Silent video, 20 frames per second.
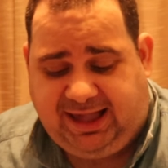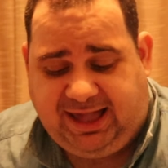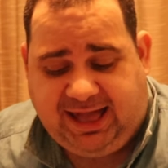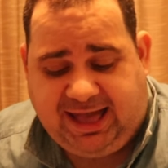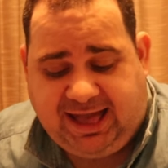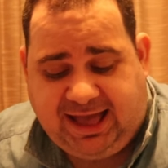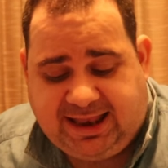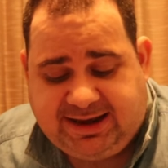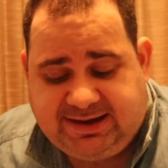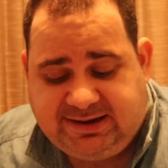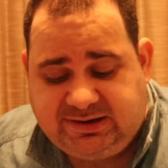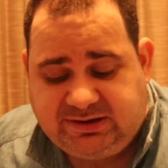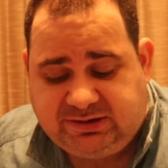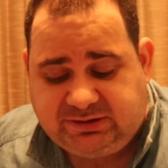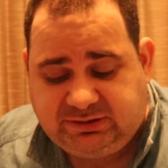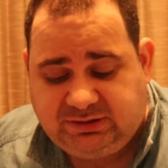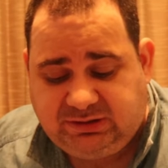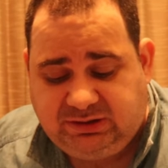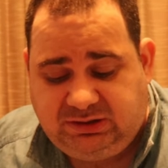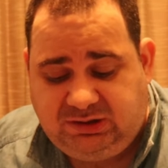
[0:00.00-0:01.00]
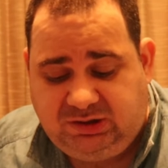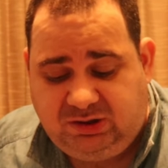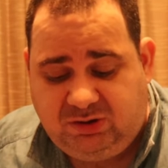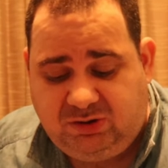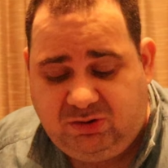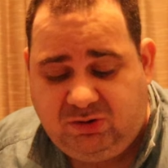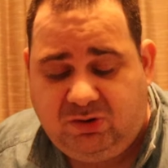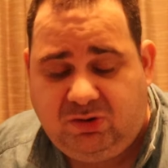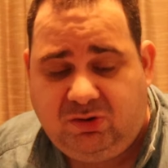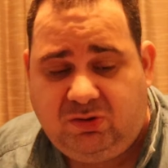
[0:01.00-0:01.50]
And
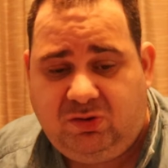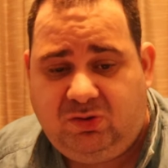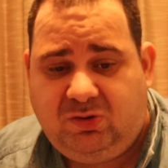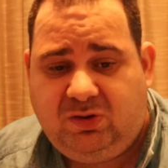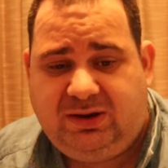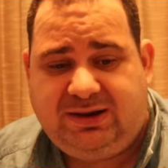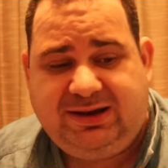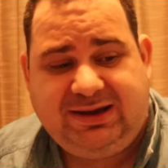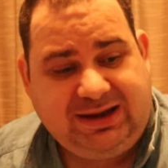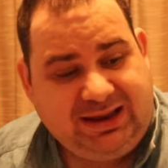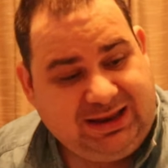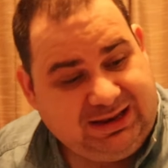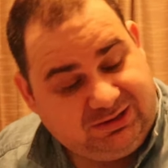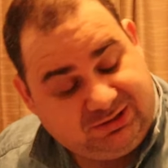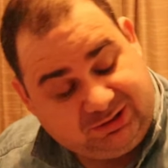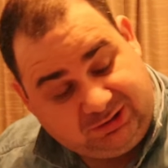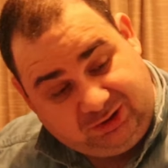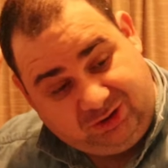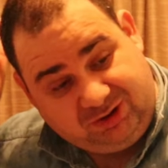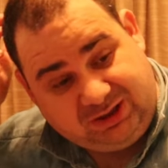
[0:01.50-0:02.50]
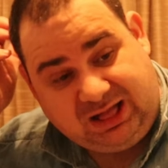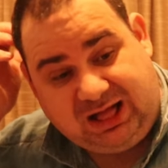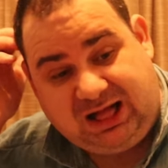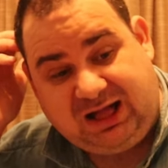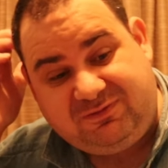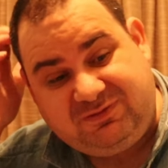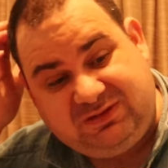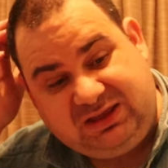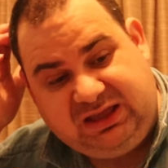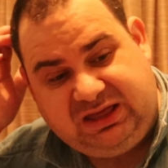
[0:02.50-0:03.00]
you need to look
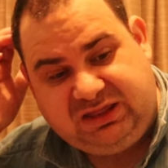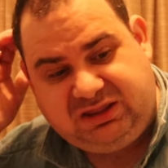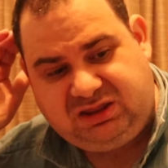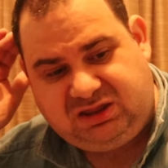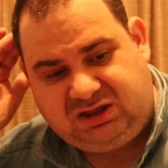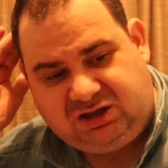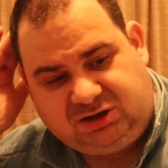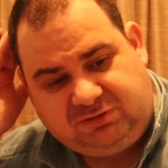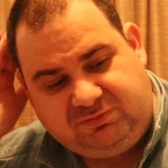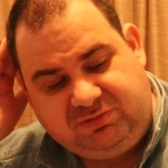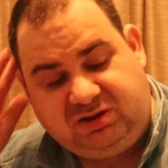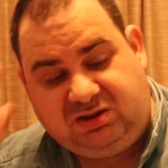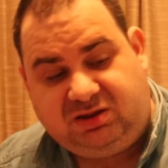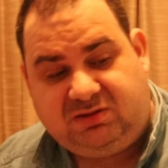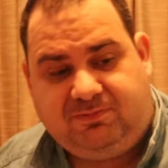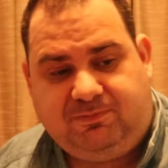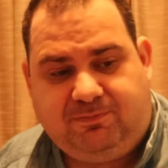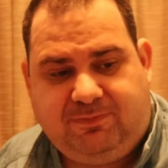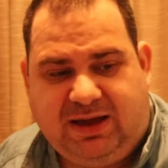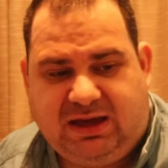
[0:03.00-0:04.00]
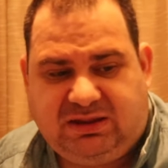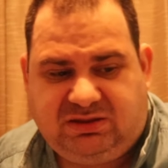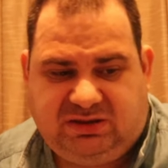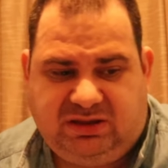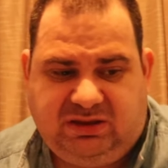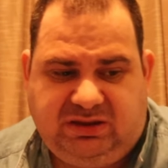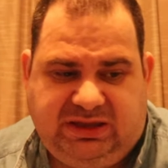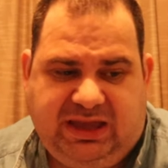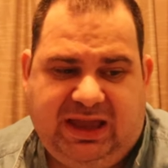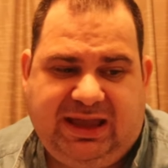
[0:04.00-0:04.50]
after yourselves as
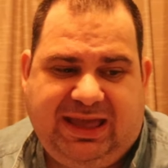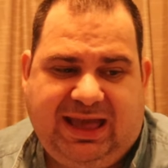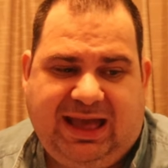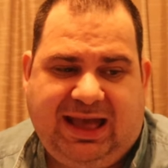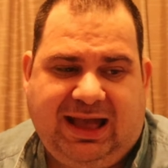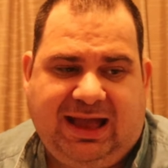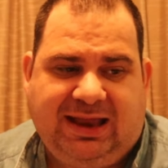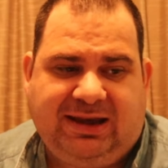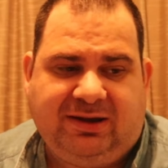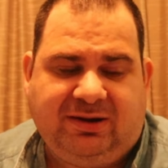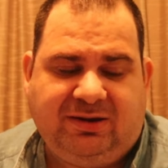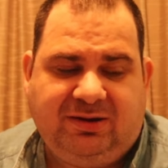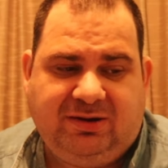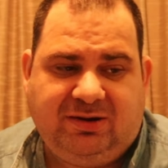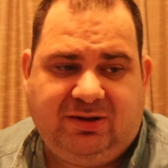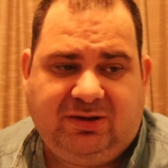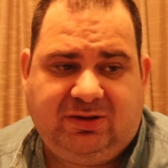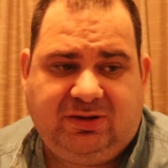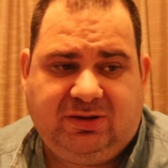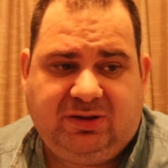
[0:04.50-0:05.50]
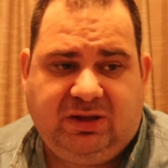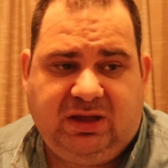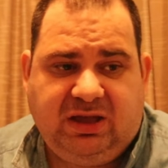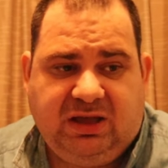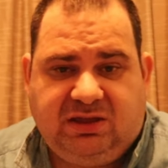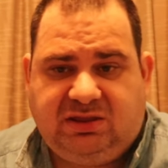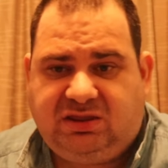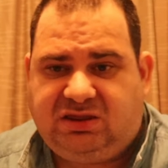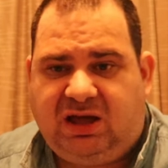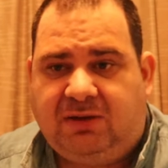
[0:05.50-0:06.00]
best as you can.
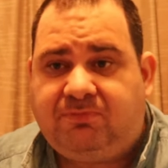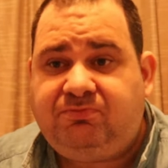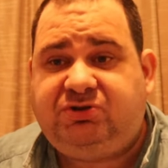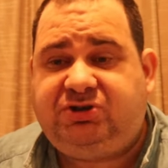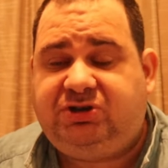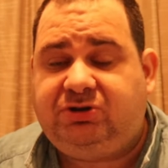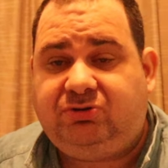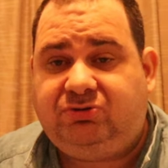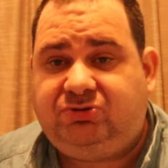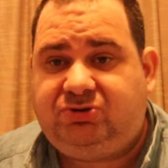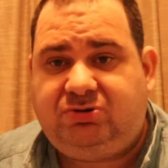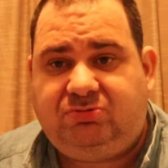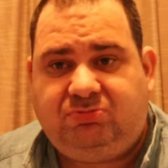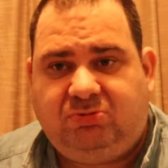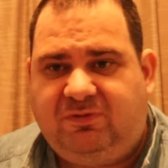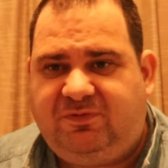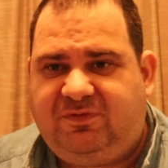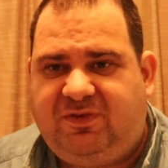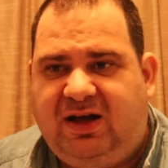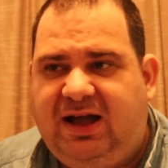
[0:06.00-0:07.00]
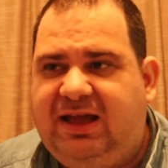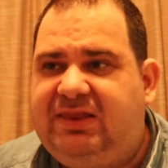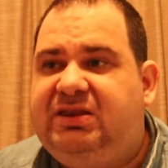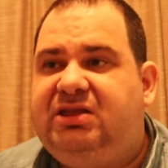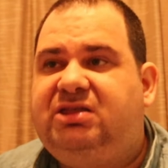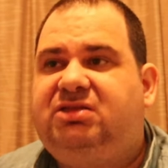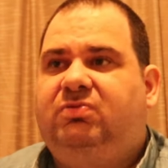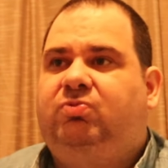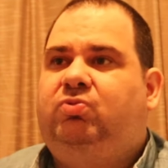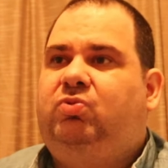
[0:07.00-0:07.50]
Some children will find
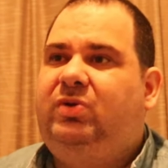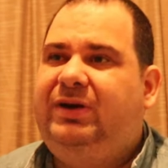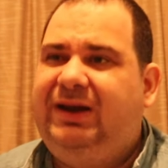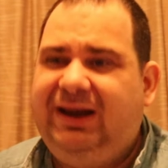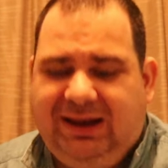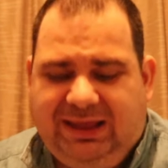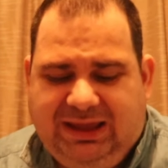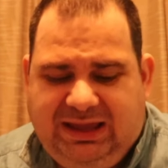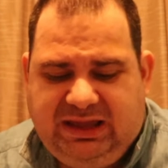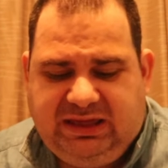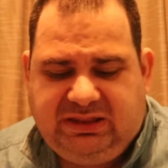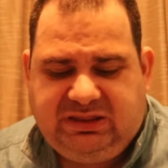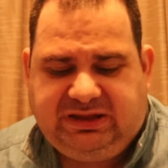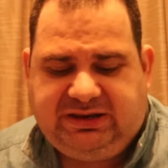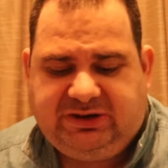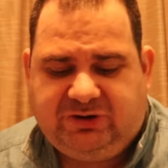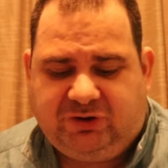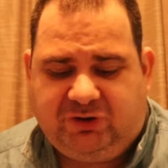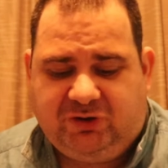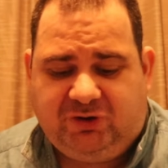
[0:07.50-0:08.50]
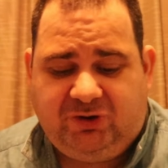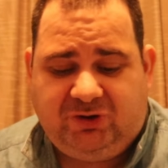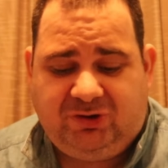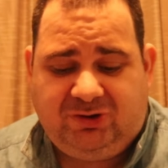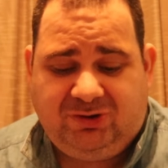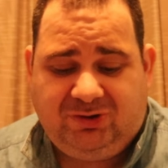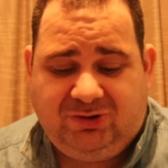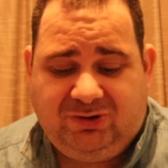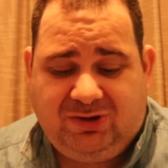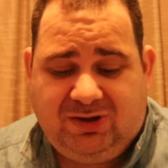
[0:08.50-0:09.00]
this really easy to do,
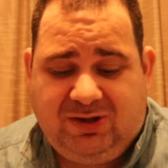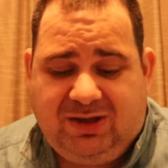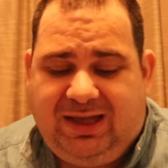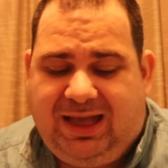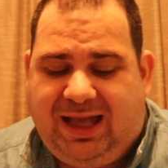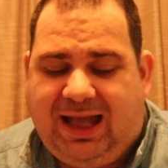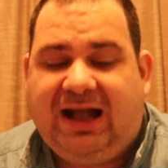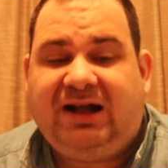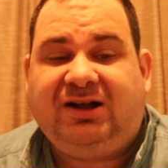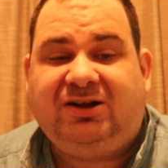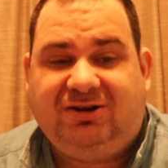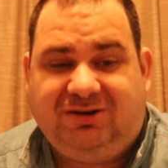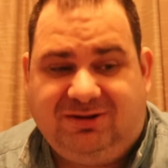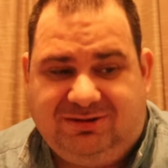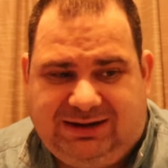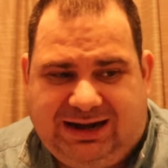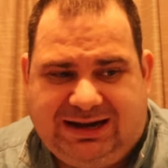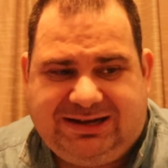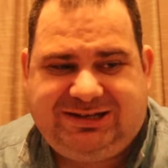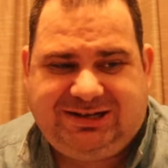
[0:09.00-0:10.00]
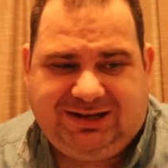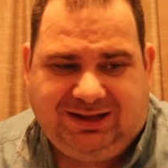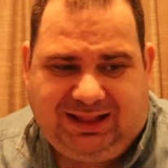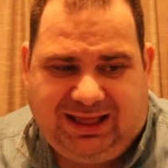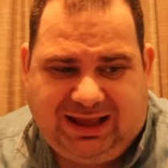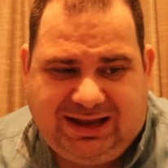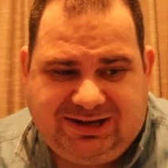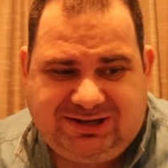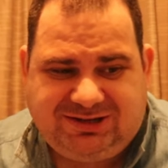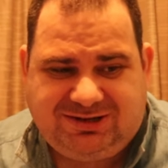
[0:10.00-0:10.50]
and
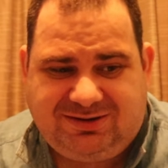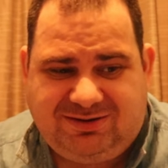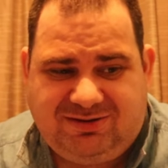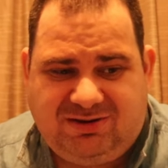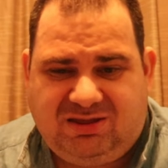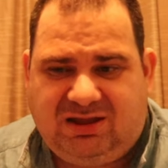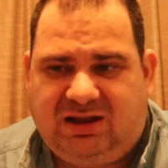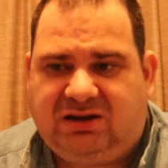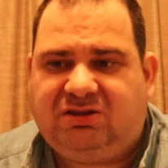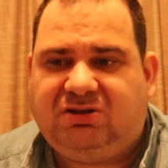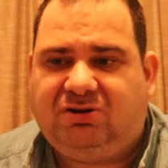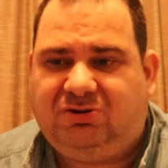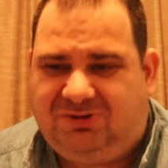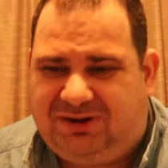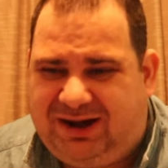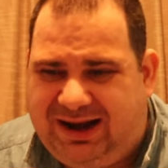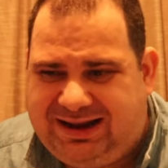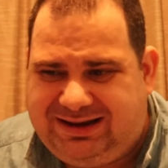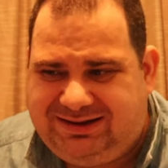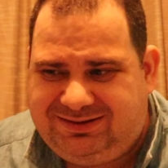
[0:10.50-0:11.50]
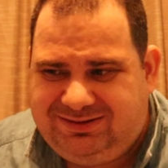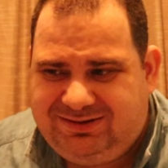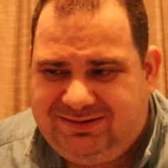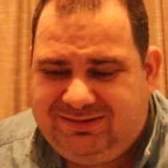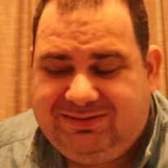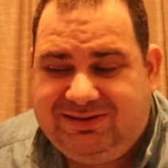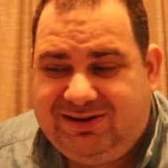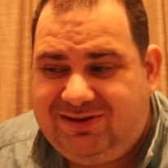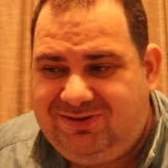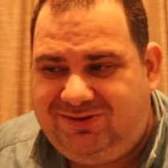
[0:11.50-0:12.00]
congratulations, it's great.
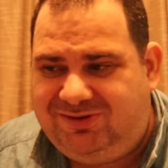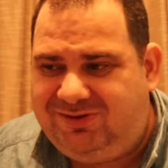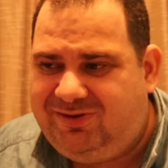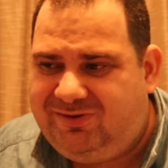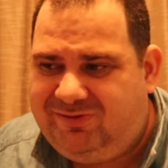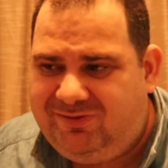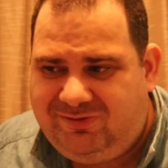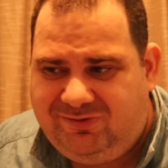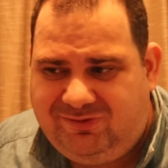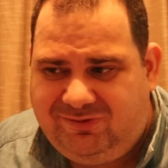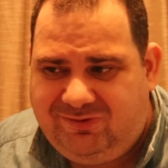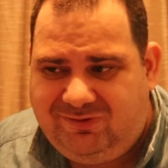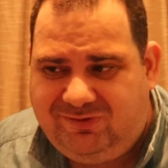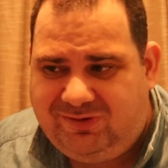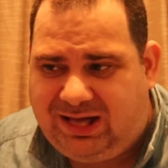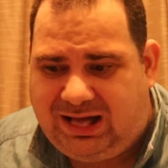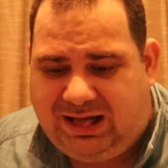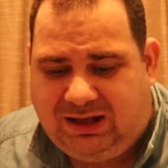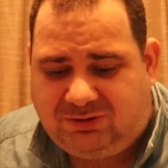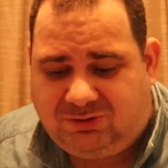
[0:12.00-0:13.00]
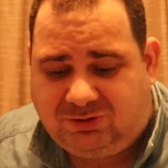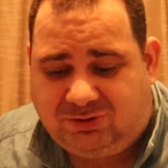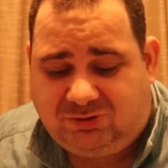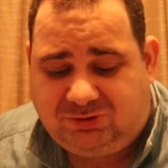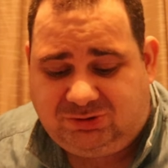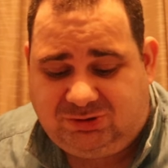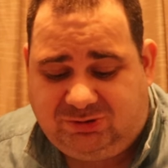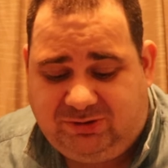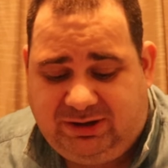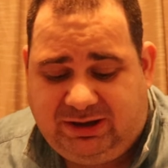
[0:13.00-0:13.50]
You are
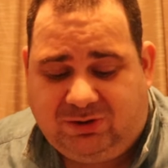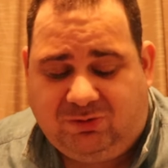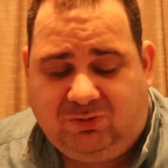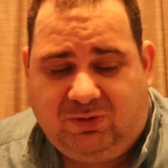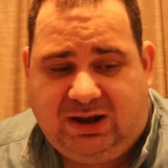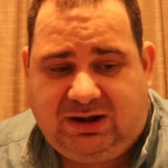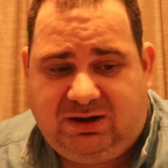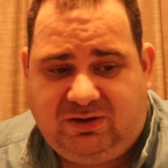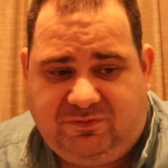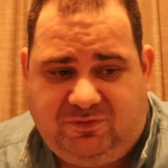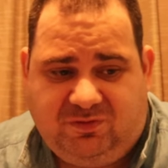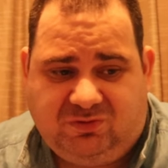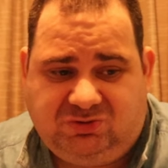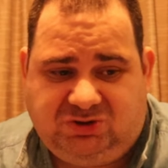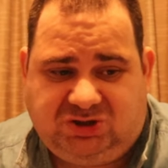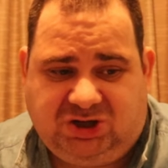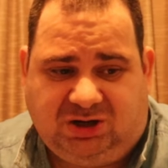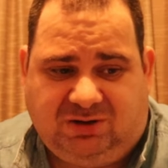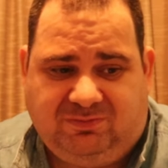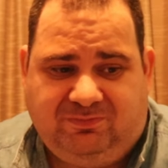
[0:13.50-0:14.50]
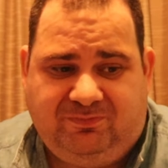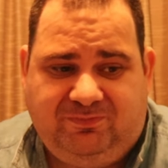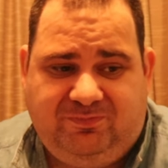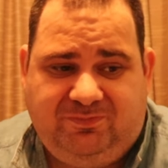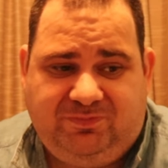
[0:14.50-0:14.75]
all doing a wonderful job.